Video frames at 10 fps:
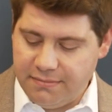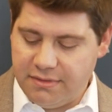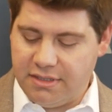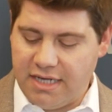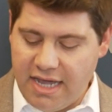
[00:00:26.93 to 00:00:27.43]

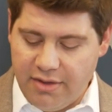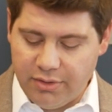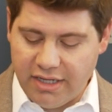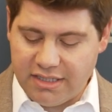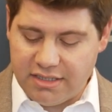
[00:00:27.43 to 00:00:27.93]
today I would
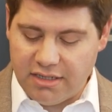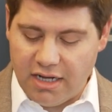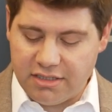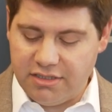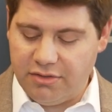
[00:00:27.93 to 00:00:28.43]
like to
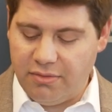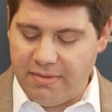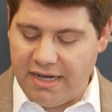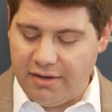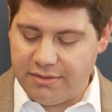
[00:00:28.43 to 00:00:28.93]
talk to you
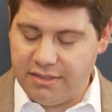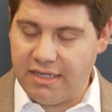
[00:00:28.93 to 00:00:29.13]
about